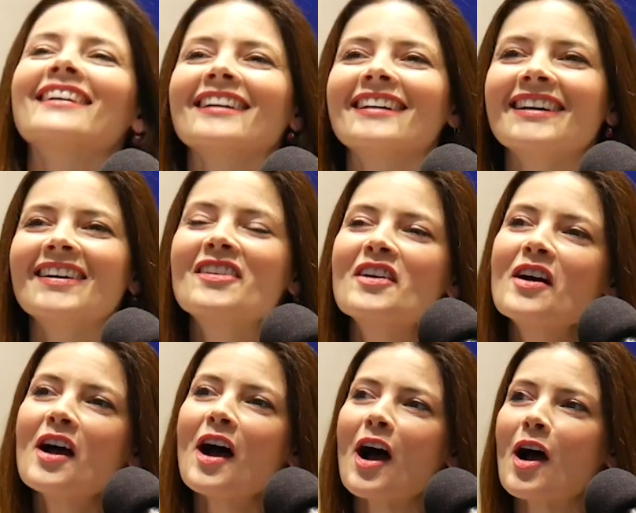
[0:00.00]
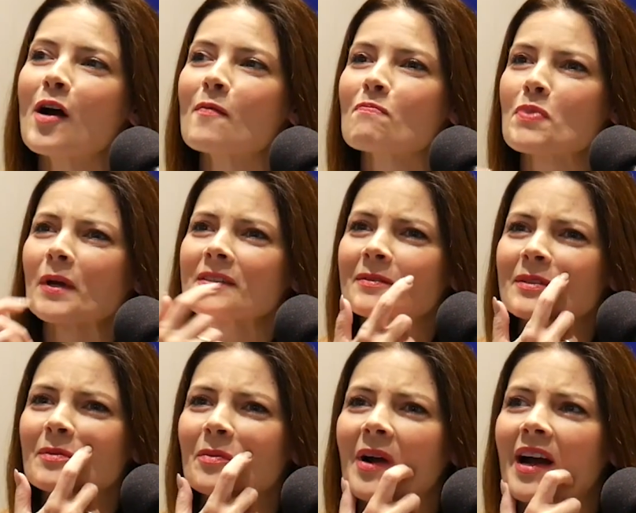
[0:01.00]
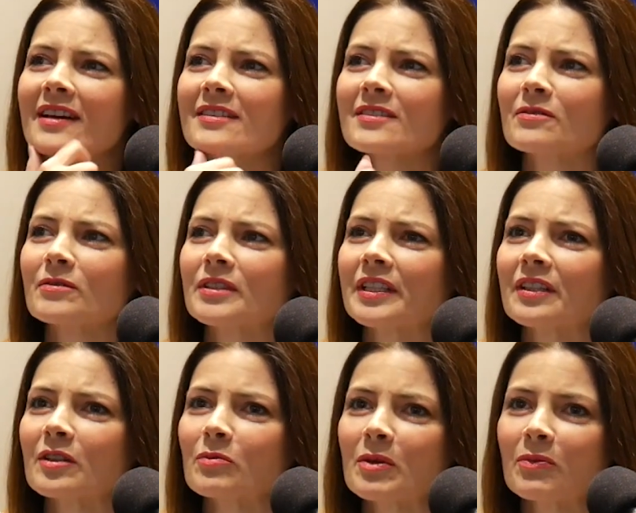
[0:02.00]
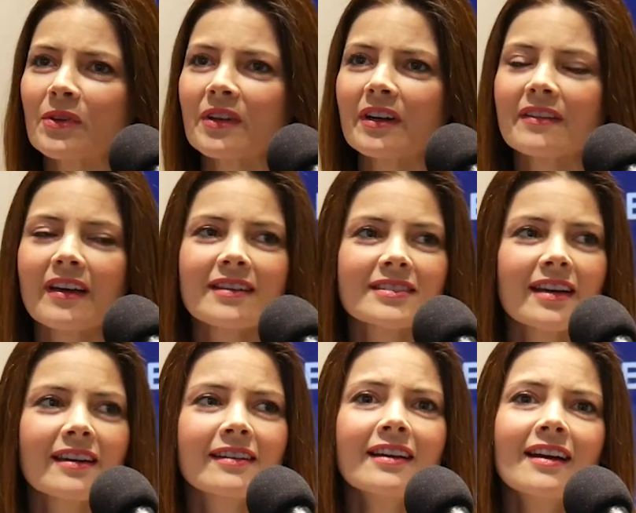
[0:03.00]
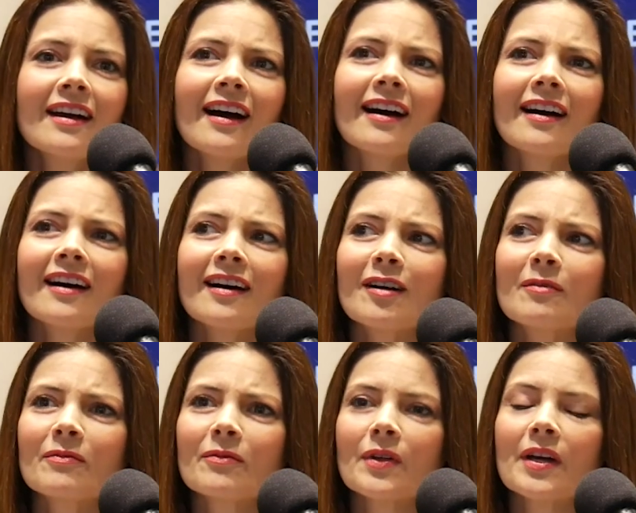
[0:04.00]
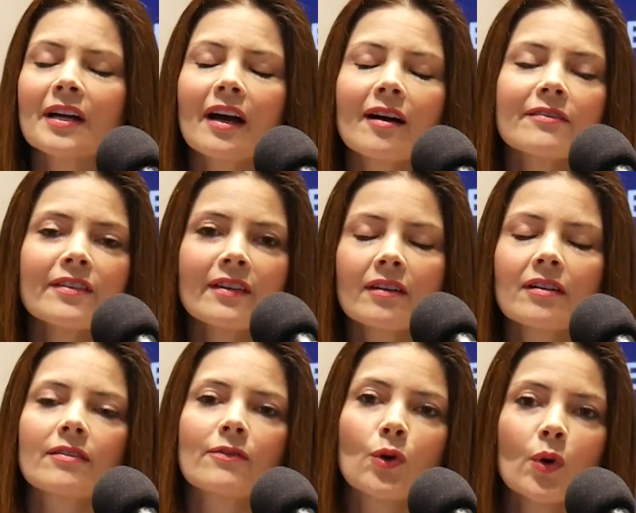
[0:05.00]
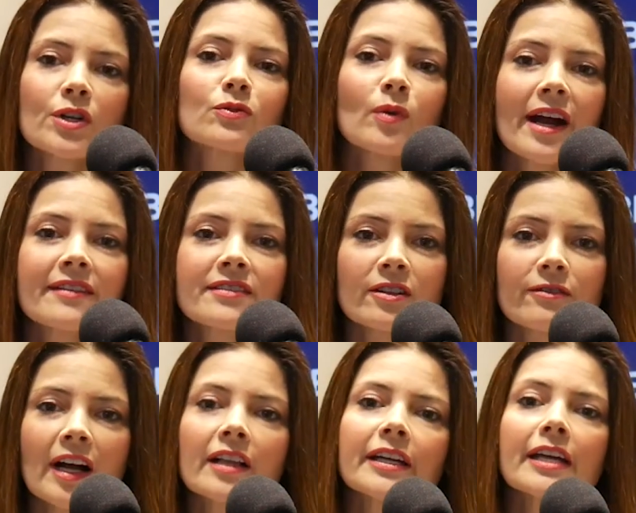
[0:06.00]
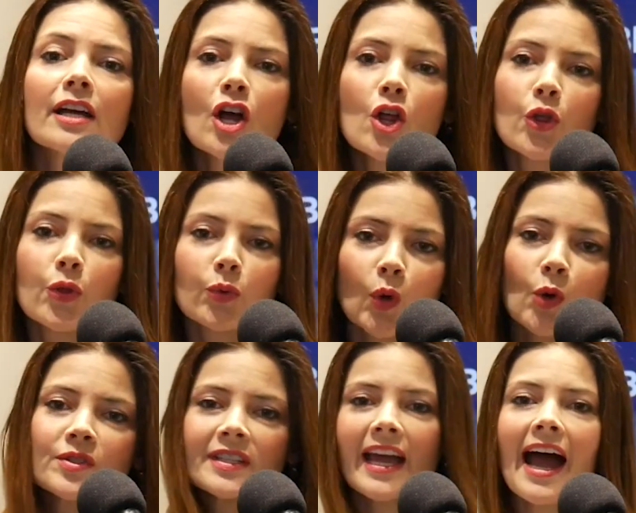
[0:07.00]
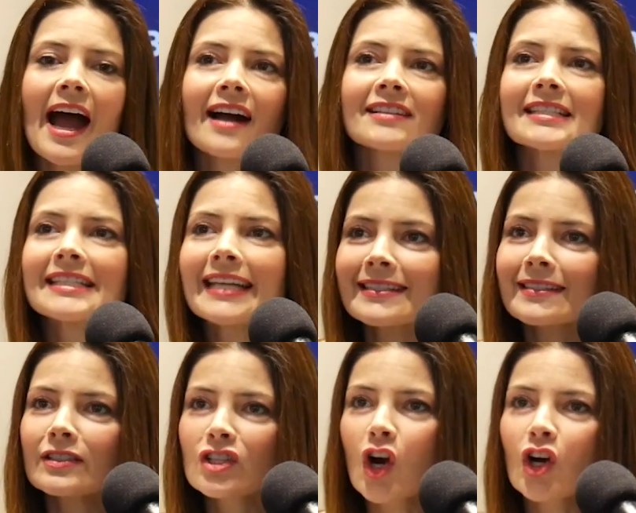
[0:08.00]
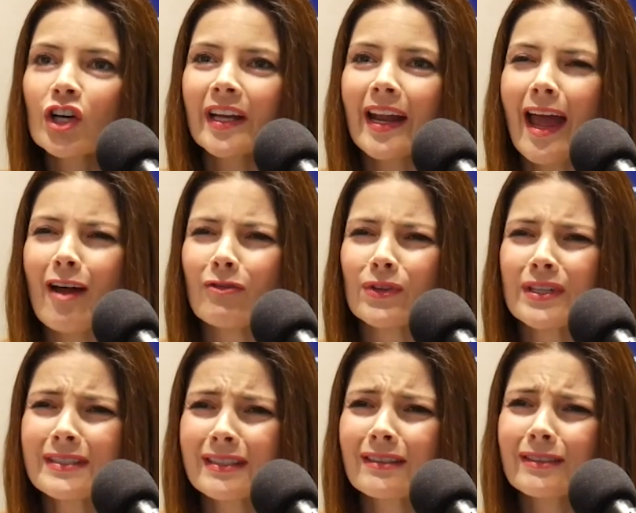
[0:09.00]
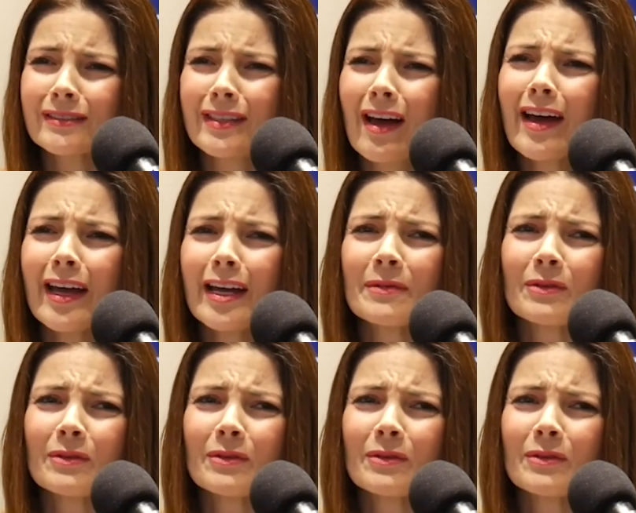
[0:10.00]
There were some surprise, really good people there that day. And of course, Ryan Serravalle throws the axe and gets the target every single time.